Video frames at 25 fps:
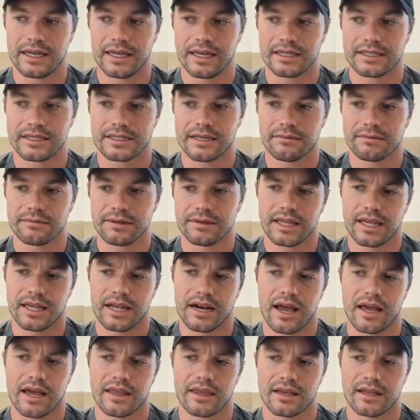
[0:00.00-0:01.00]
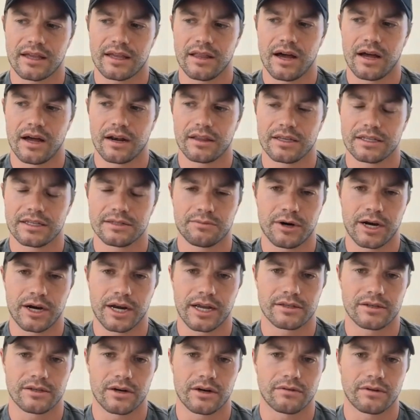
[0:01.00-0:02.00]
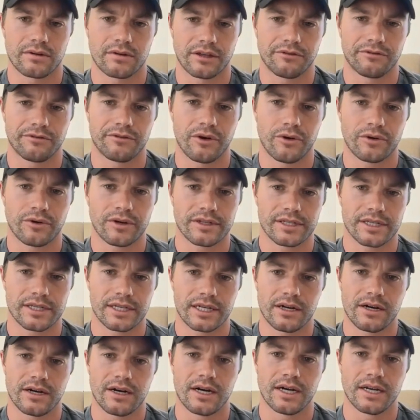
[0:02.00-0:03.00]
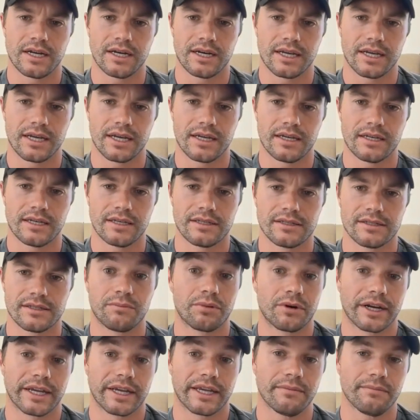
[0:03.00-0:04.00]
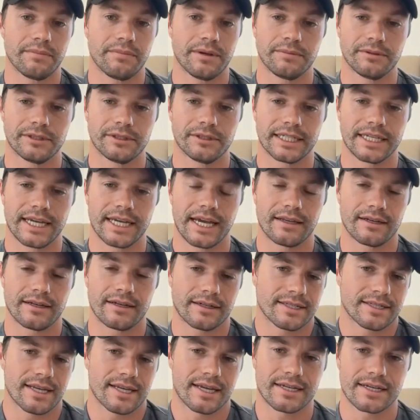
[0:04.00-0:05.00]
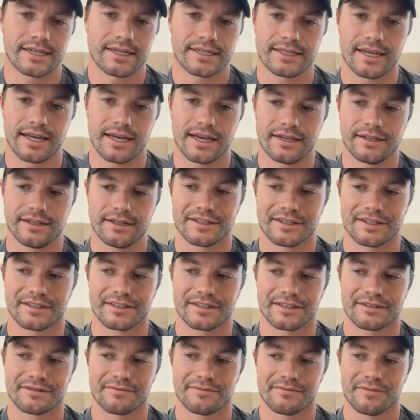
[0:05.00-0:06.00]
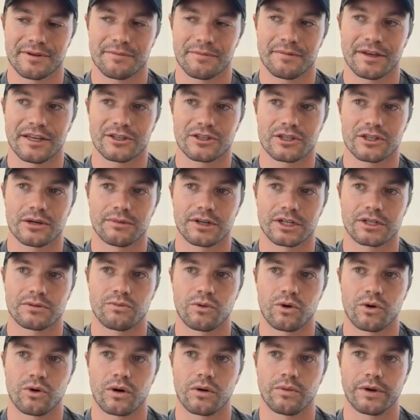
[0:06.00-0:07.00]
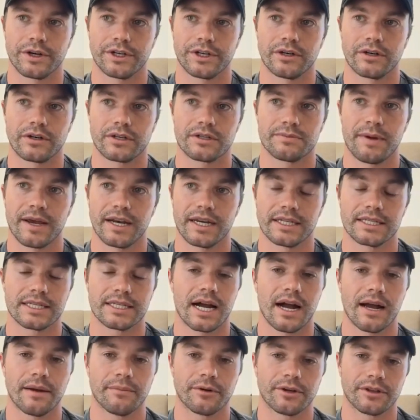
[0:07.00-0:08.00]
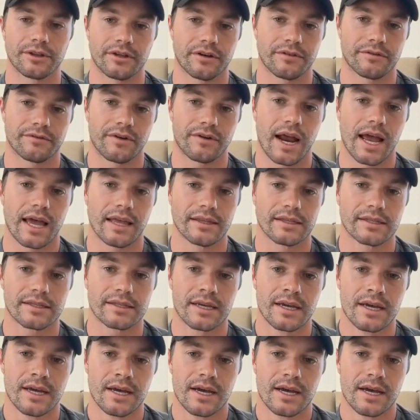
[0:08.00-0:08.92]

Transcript: it's something that I think a lot of these brands aren't really focusing on is bringing people together. Cause like I said, it means so much more when you're spending time with your friends,